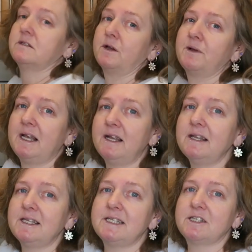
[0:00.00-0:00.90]
So
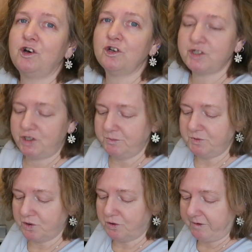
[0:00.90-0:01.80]
clearly this is costume
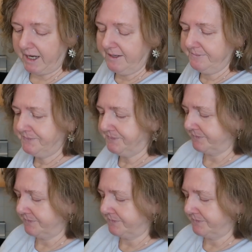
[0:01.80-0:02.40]
jewellery.